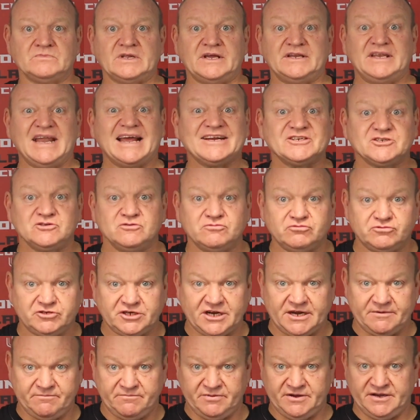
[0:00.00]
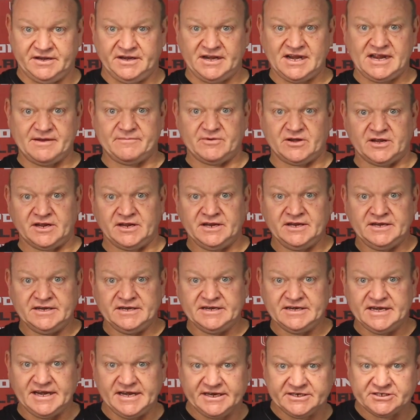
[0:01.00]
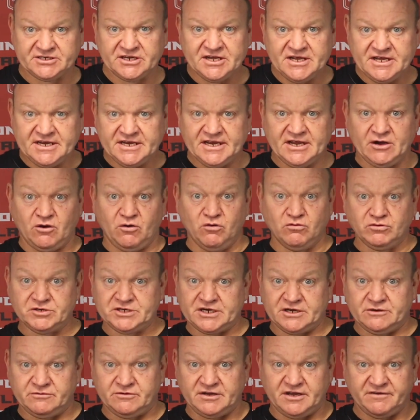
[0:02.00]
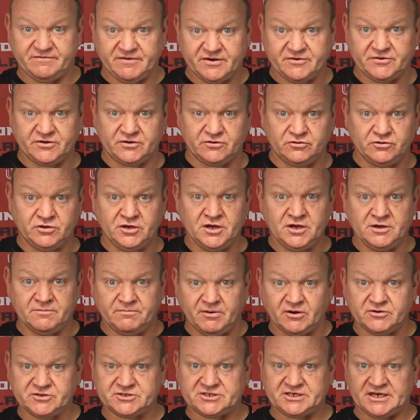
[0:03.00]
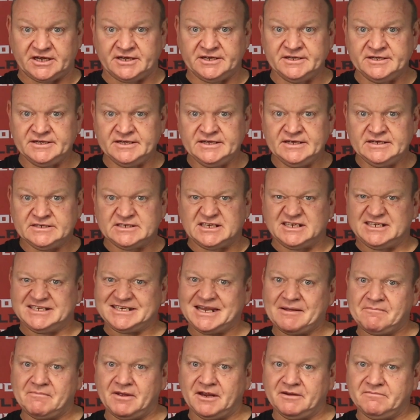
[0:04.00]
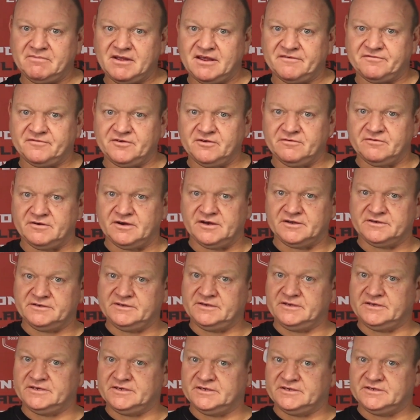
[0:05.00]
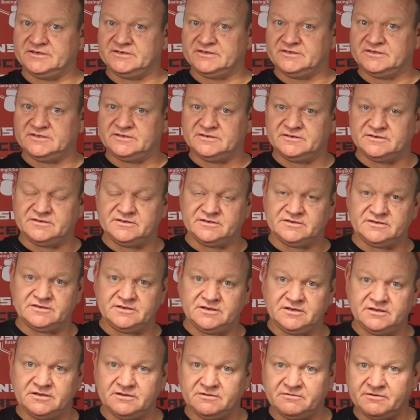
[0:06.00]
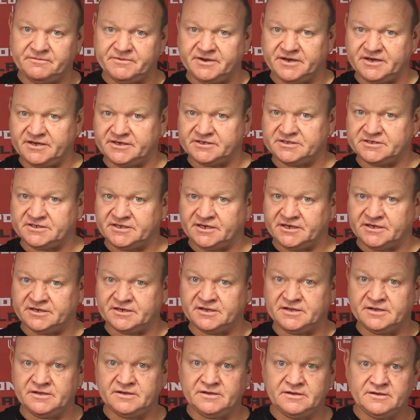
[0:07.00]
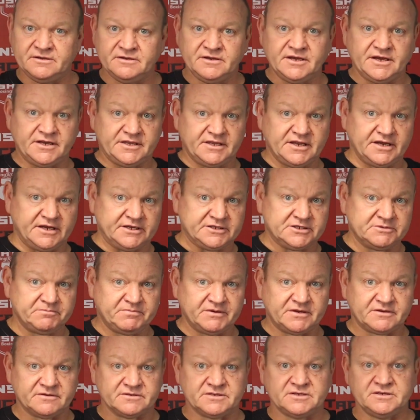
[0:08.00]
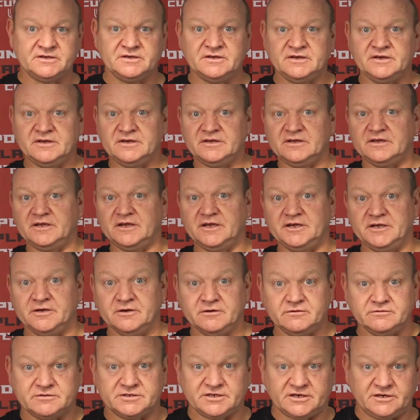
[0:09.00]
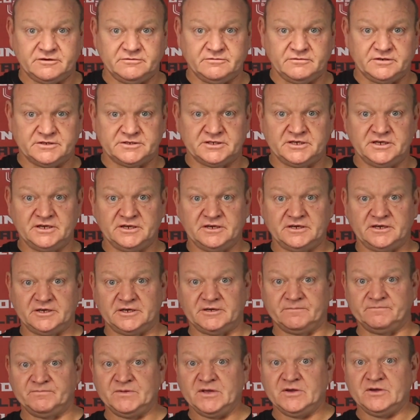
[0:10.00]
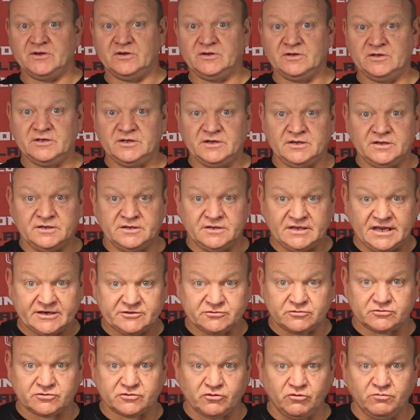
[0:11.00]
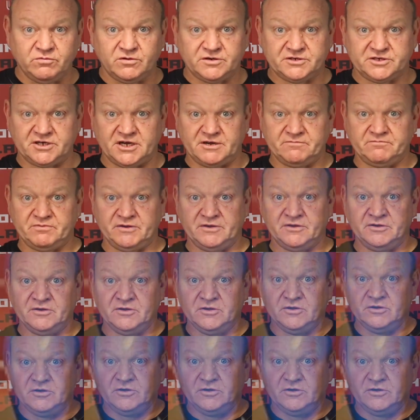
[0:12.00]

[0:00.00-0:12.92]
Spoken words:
national champion, amateur Les. Yeah, also a very good boxer. So does that make Matthew hard? 1 minute, let's think. Yeah, it does, because he also was National Schoolboy Champion,